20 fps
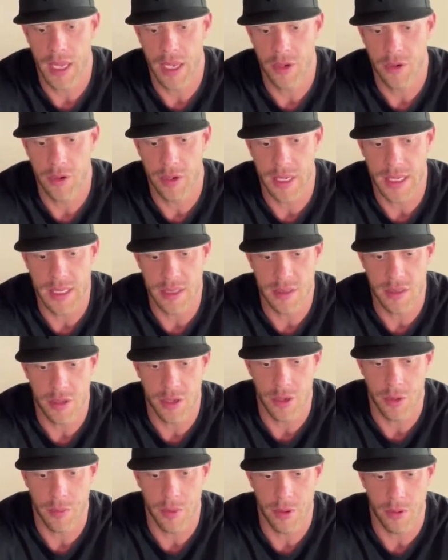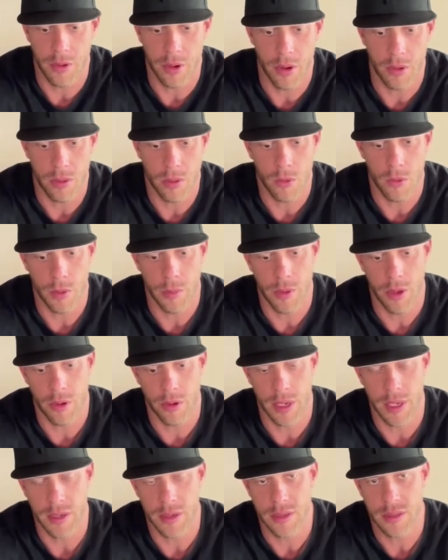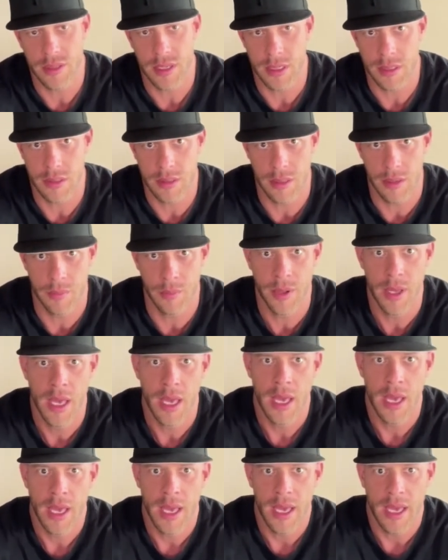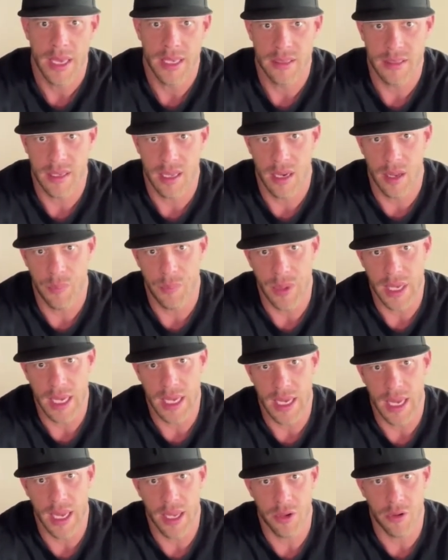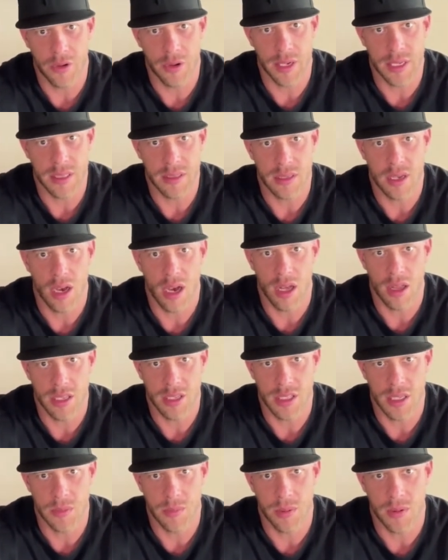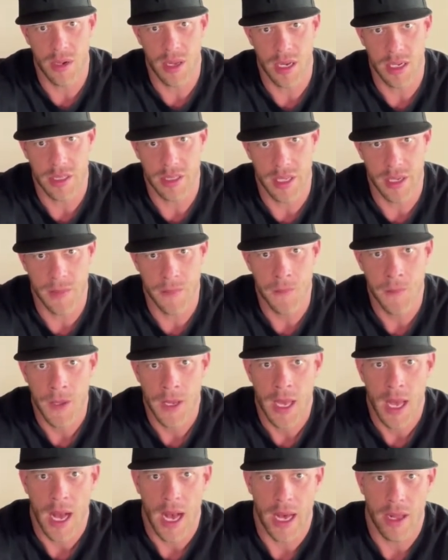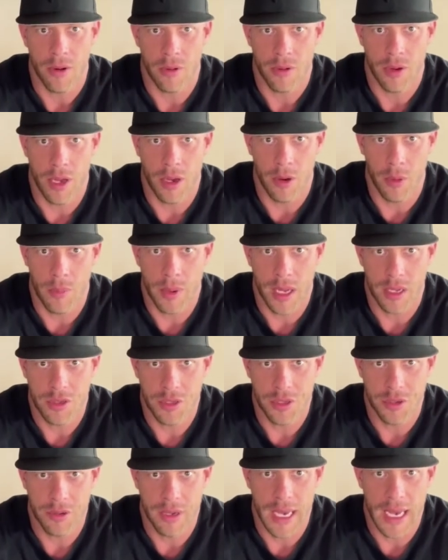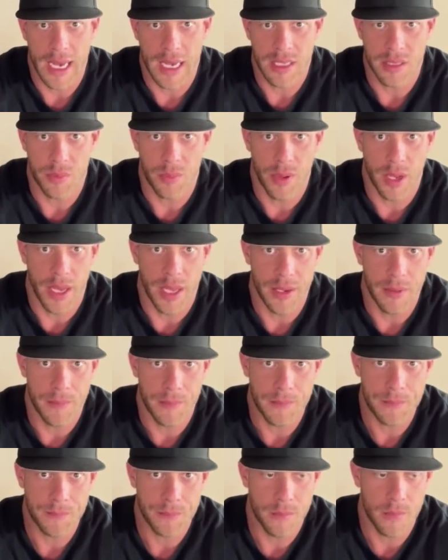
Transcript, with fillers: increased human growth hormone in your system is going to be increased collagen production. I don't know about you guys, but